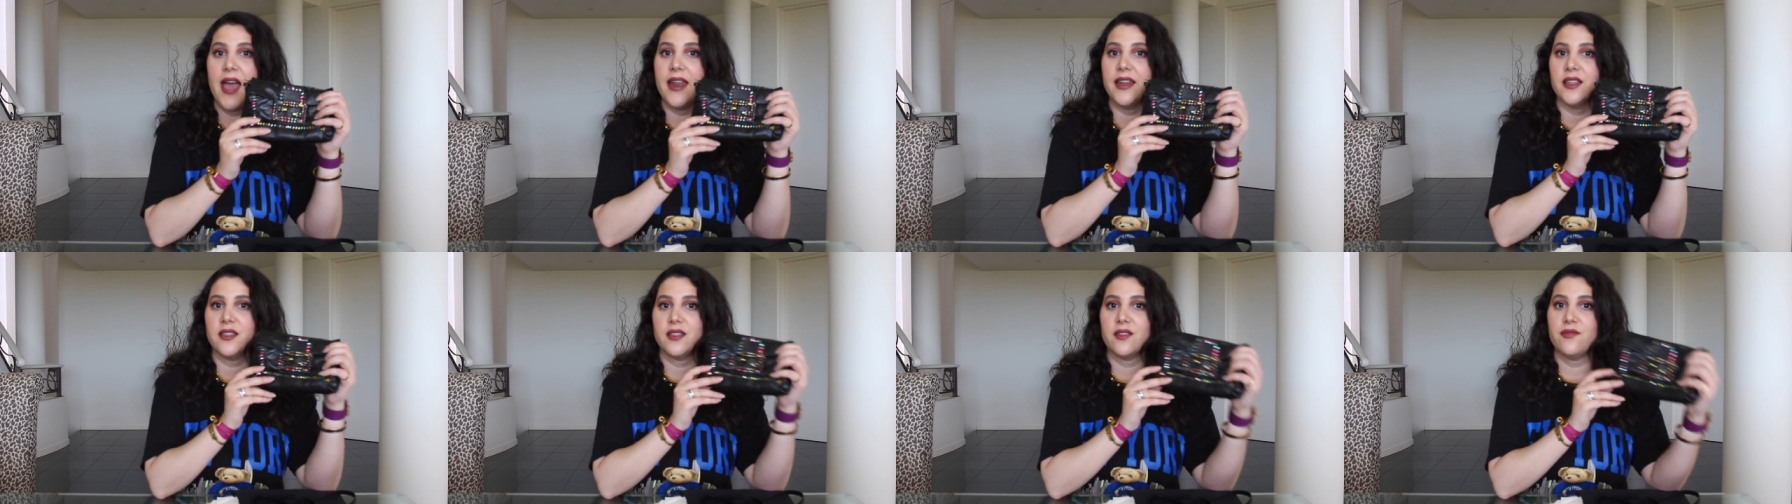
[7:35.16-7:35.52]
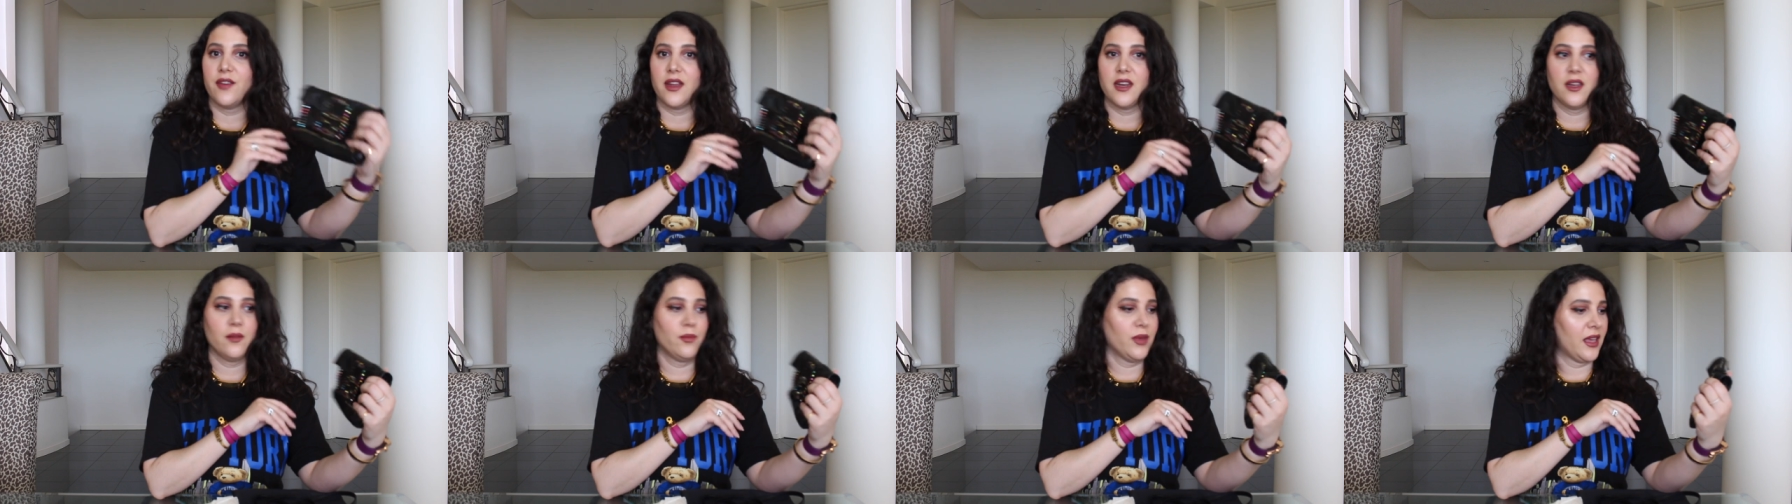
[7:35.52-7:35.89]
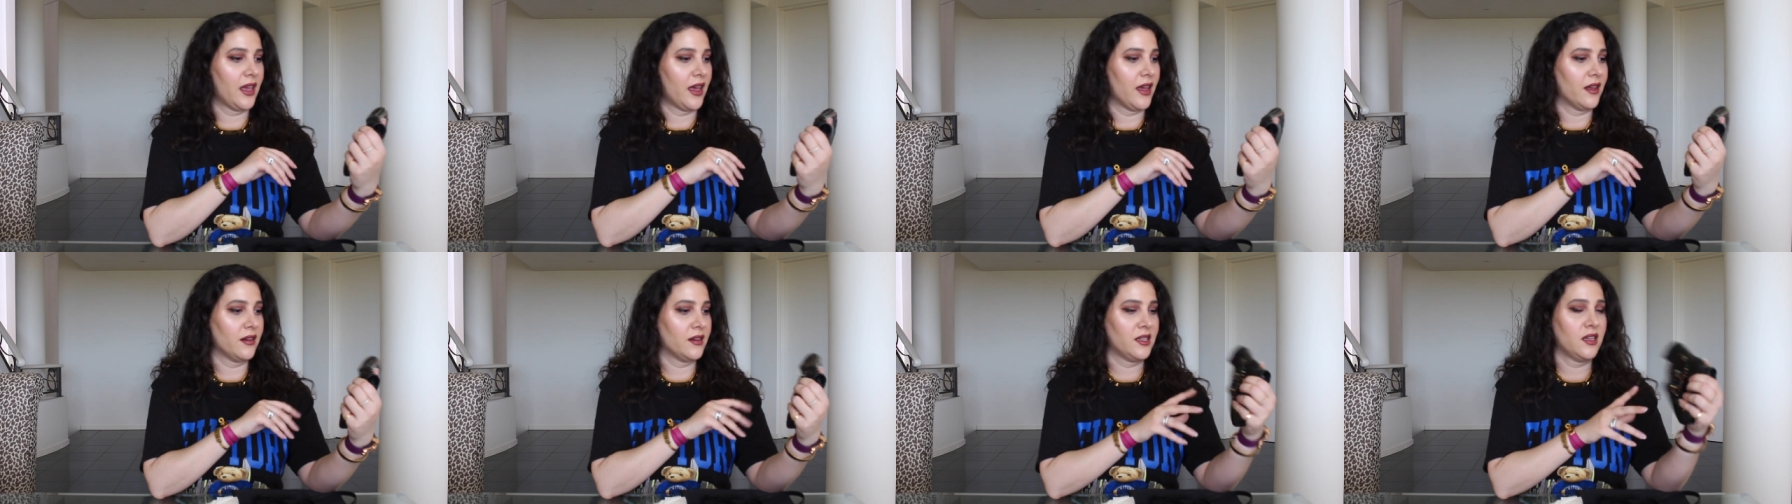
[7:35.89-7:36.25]
And it's a Fendi
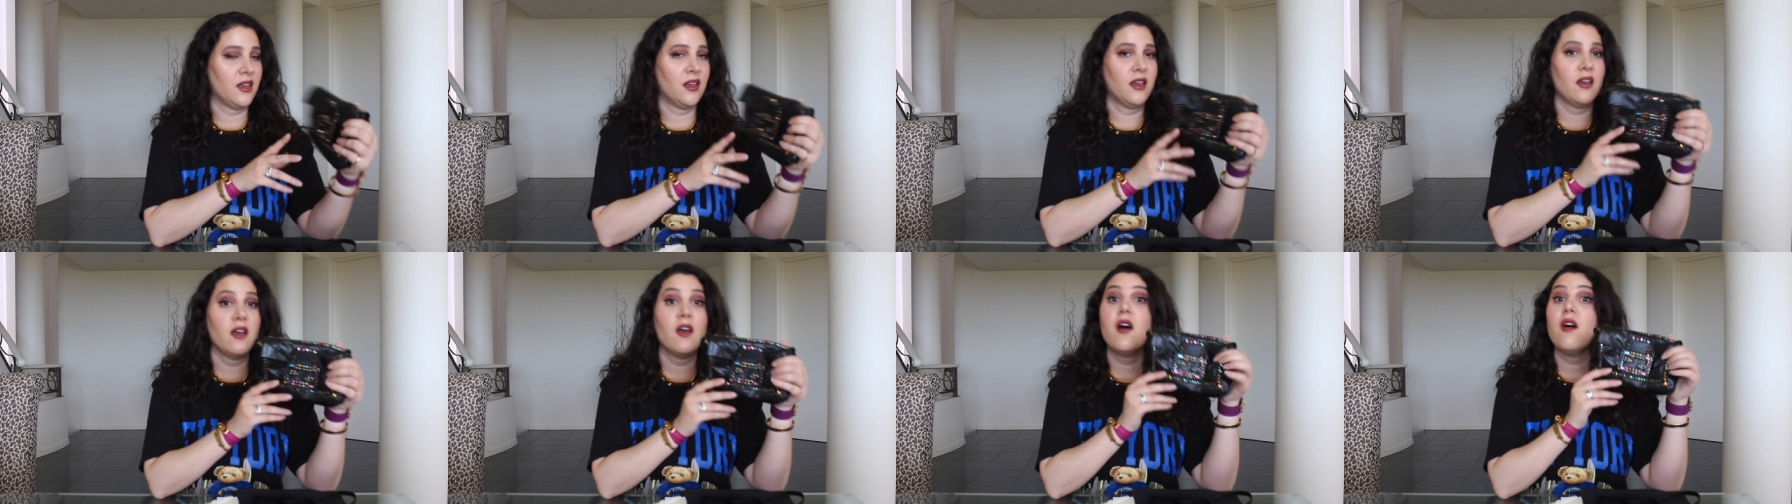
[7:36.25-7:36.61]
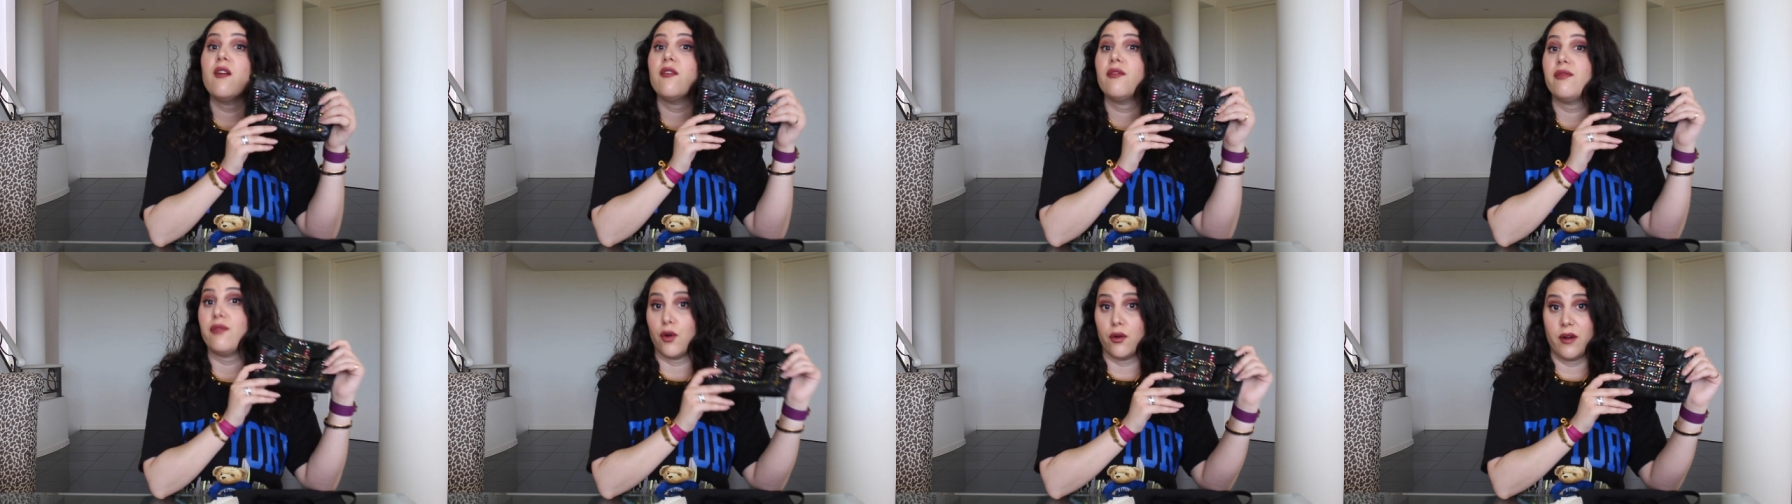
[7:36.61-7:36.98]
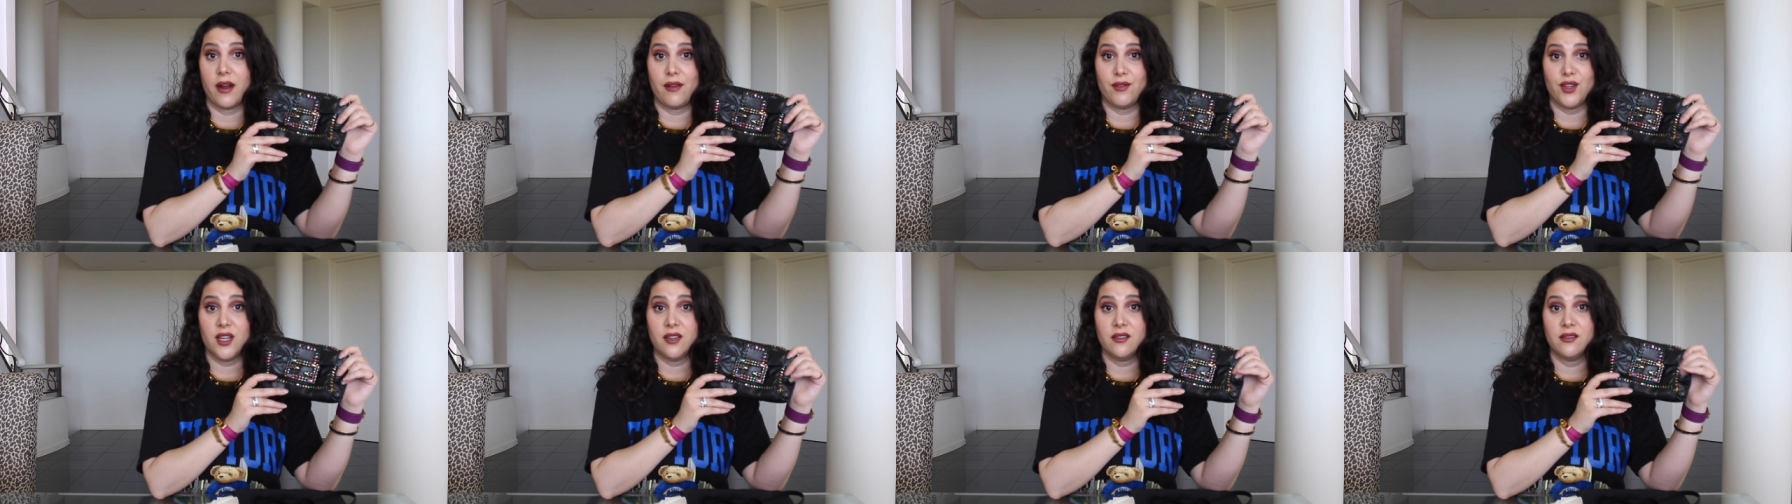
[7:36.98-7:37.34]
Baguette
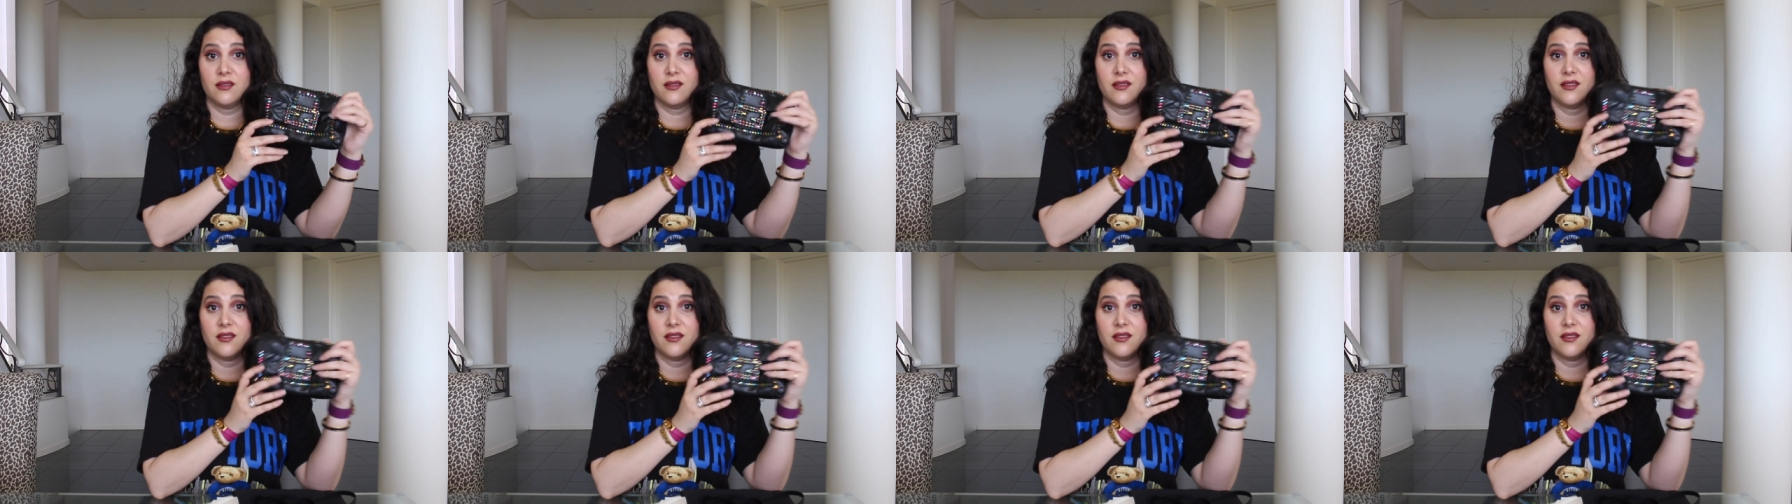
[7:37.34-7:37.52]
forever.